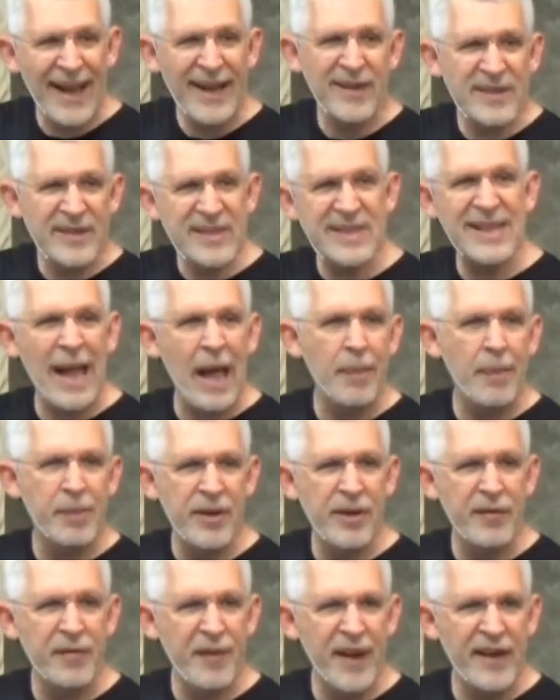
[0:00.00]
of a slap in
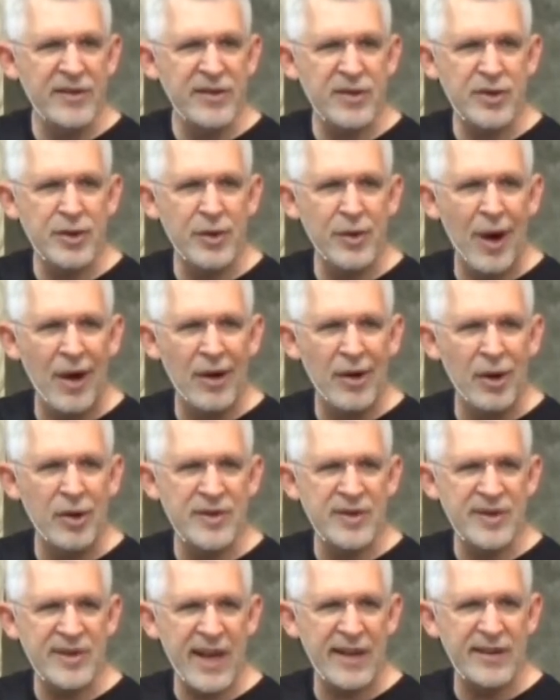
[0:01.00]
the face to our own
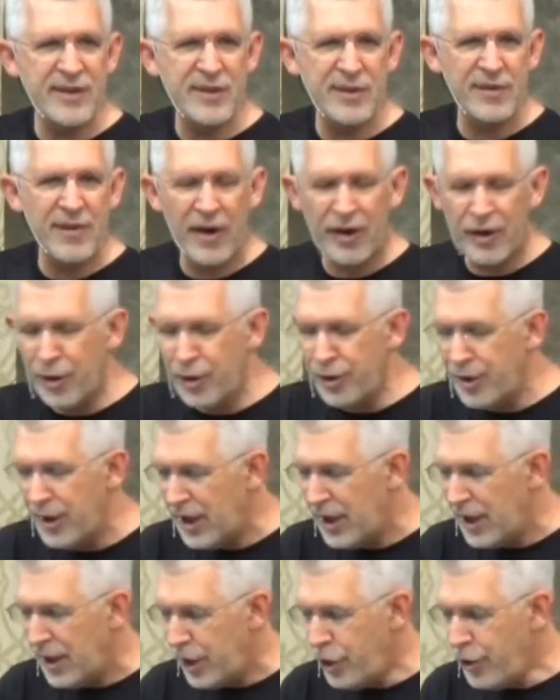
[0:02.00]
sense of our own
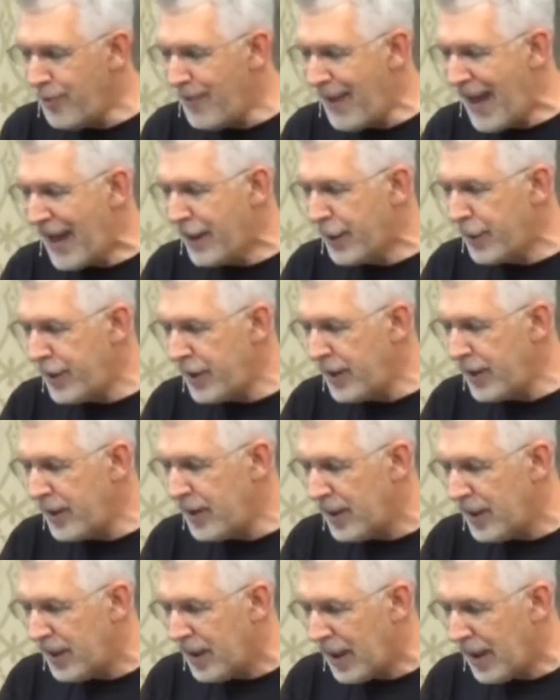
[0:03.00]

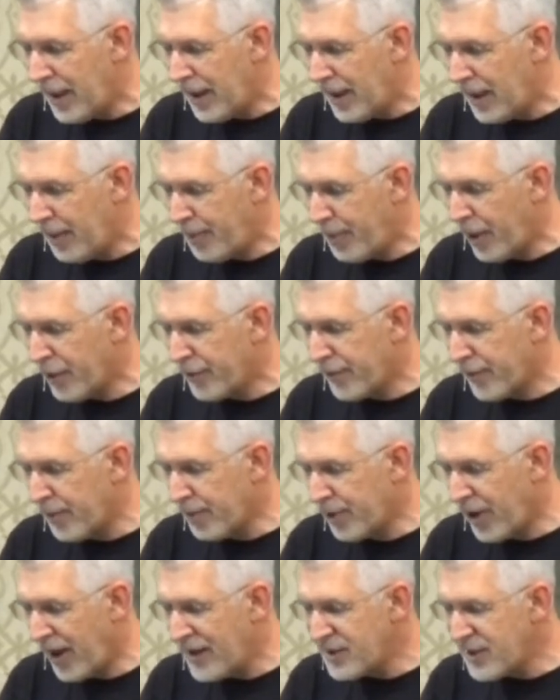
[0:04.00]
humanity uh, apart from
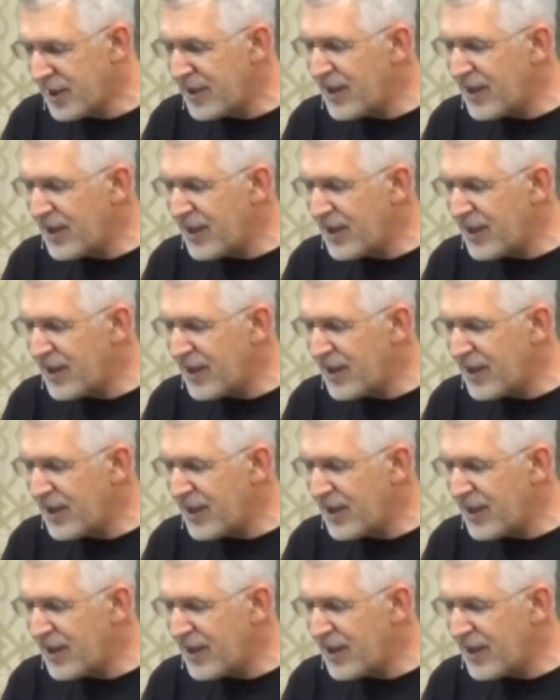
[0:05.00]
Christ.